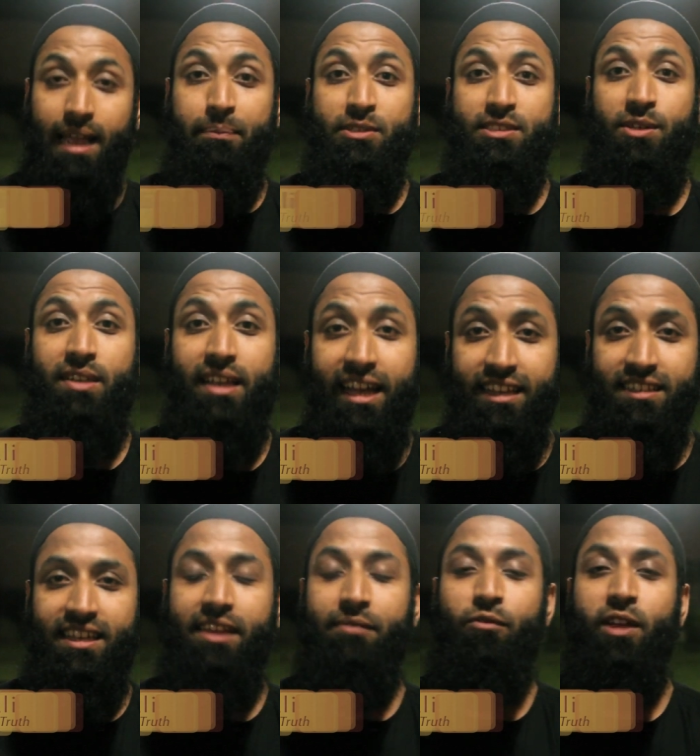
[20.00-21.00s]
episode
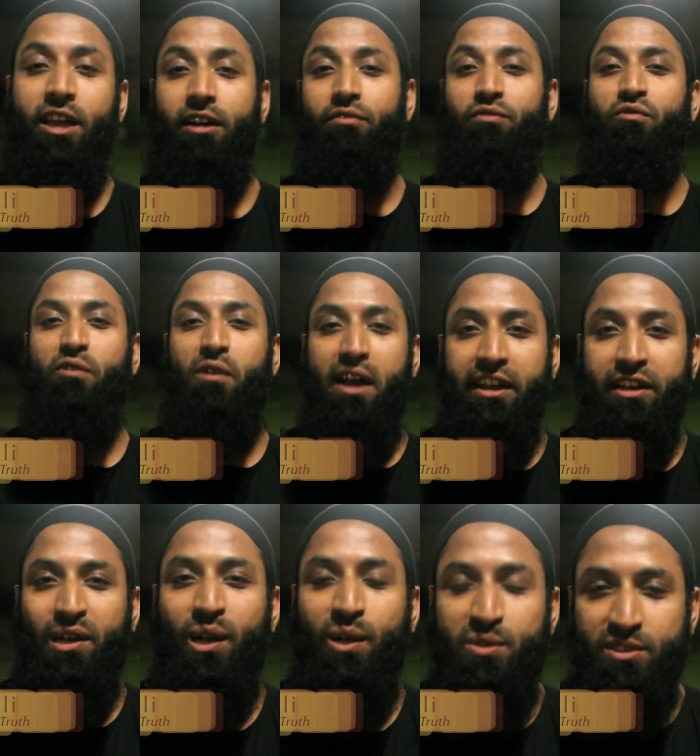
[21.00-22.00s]
8 and we are right
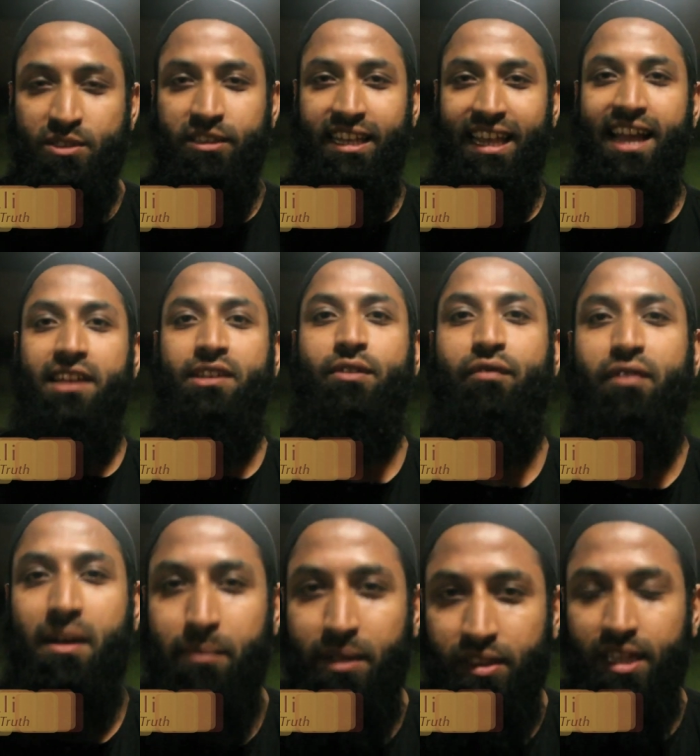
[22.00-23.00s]
close to the end of
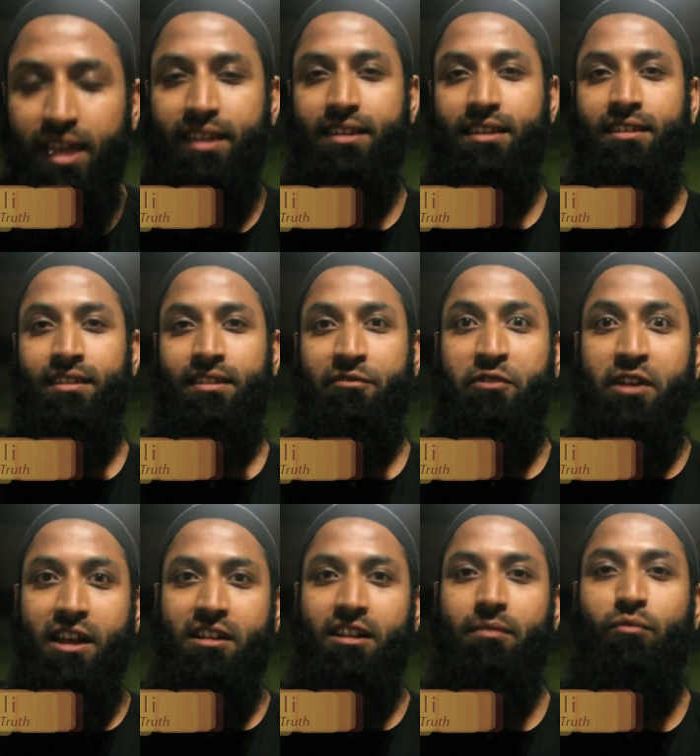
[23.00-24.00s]
Ramadan. We
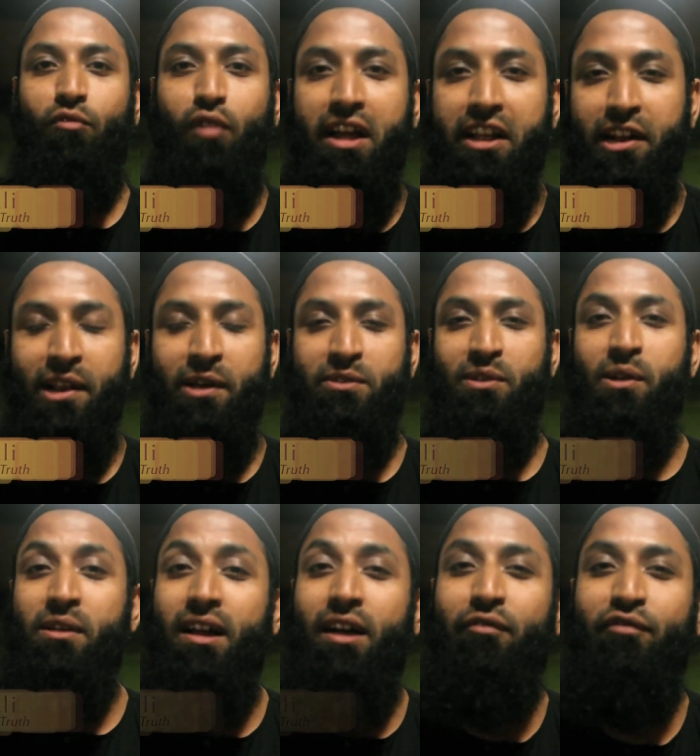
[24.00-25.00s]
have come right close.
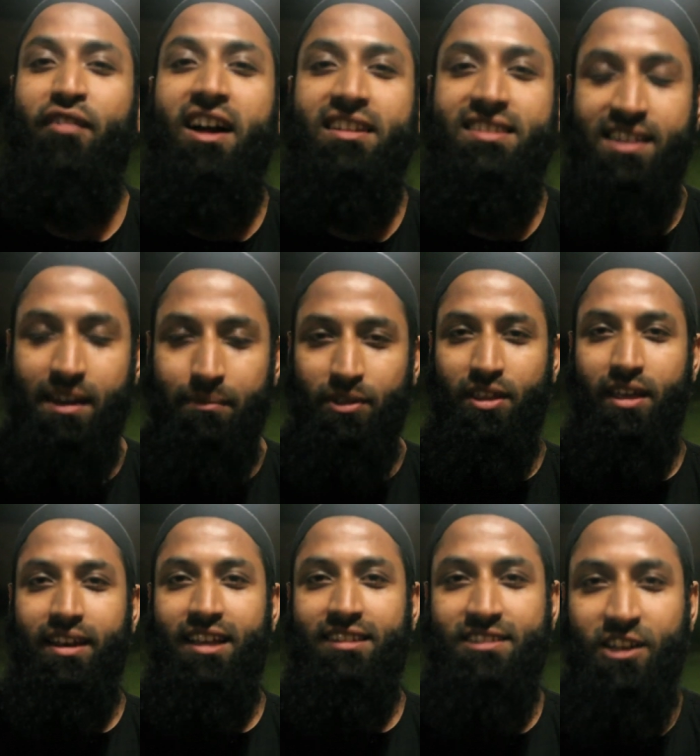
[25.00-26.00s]
Look how fast
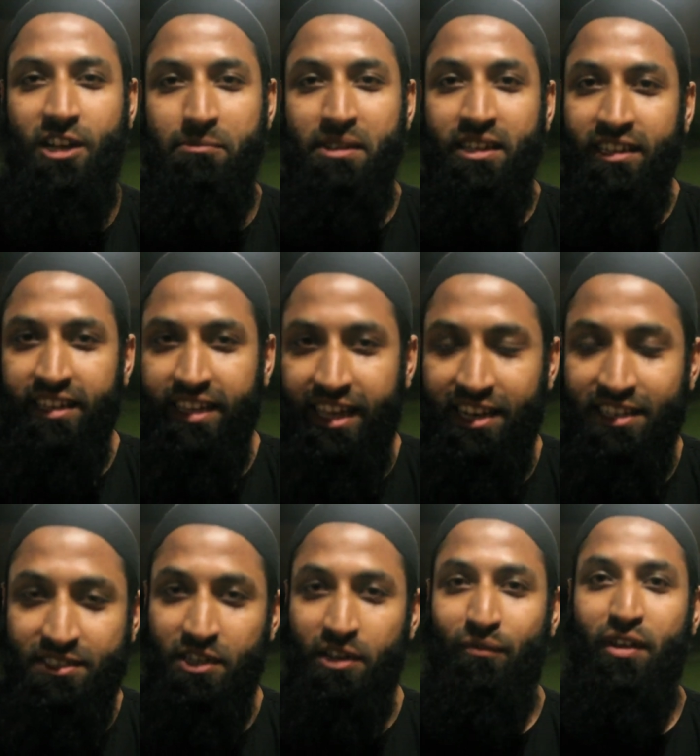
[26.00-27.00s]
Ramadan has come and
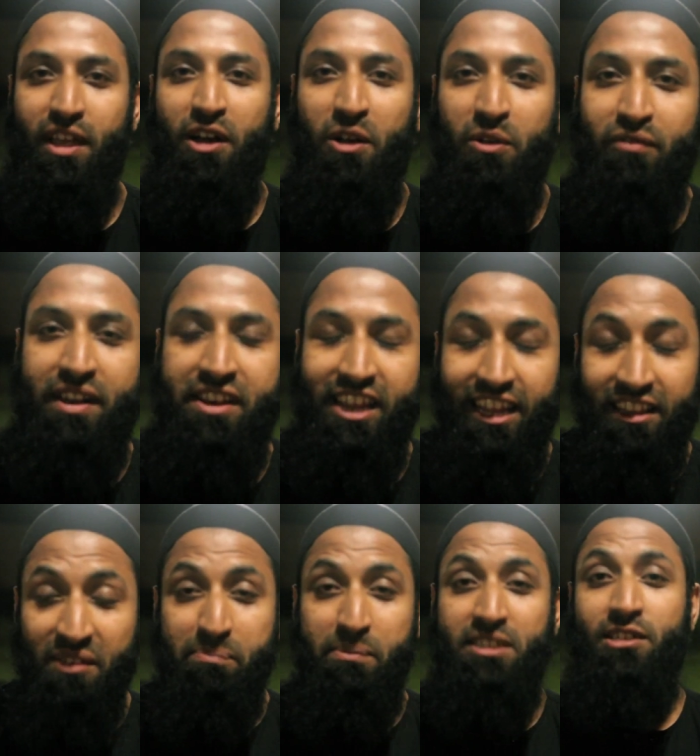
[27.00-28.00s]
it's gone. We are already in
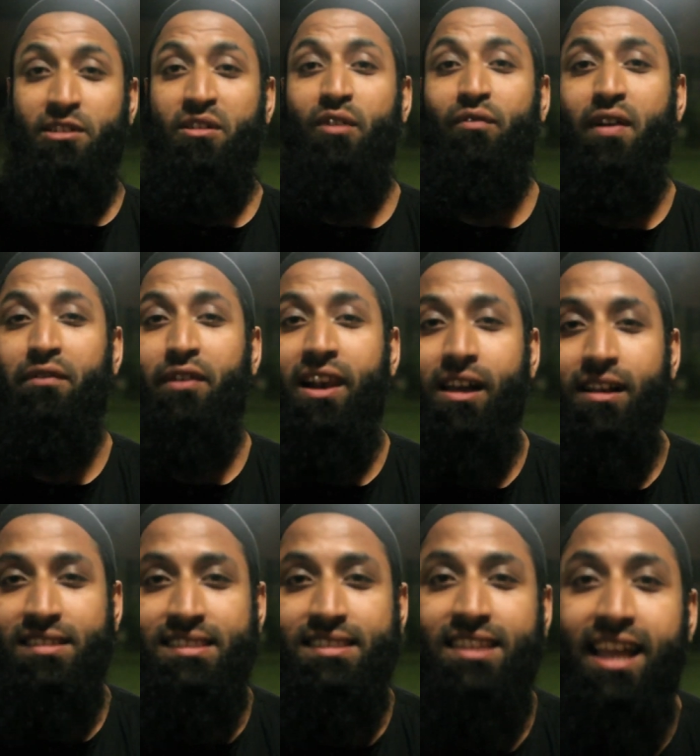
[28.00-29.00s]
the middle of our
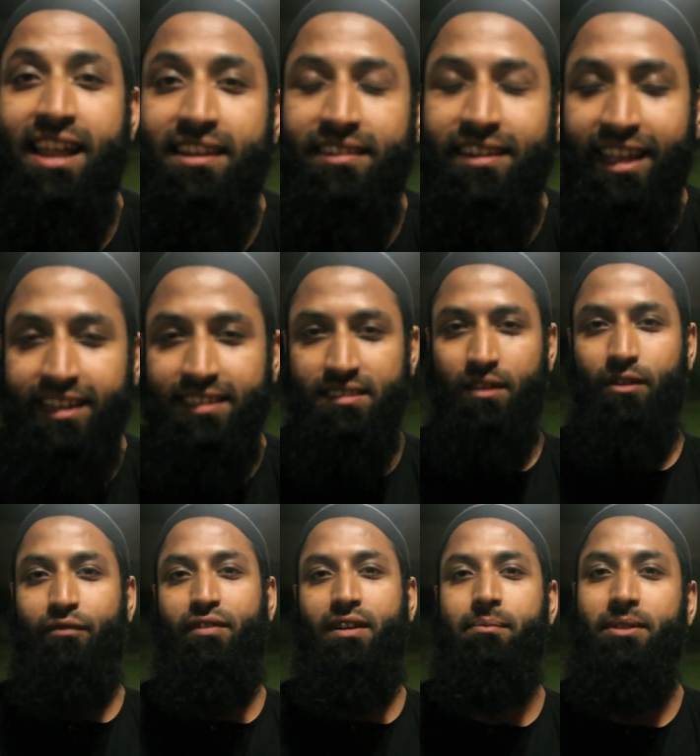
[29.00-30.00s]
last 10 days
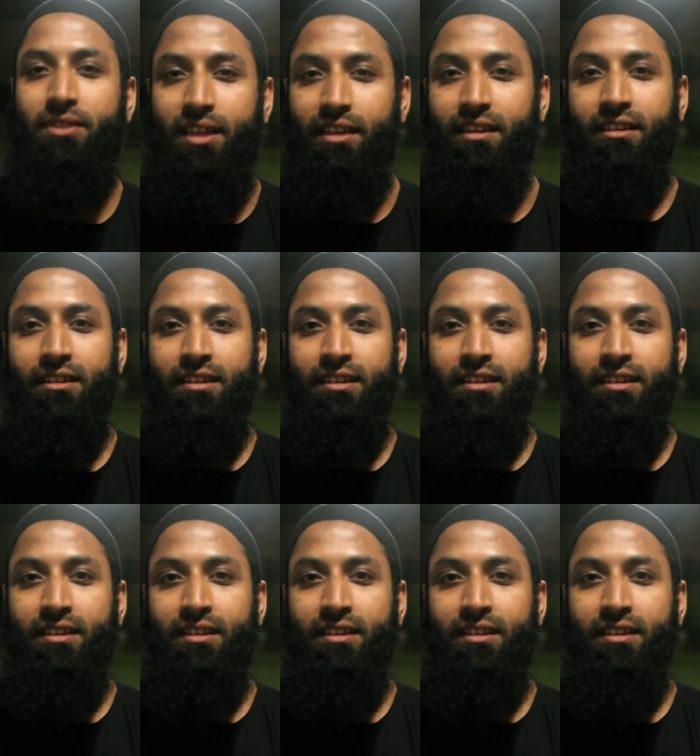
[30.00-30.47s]
of Ramadan.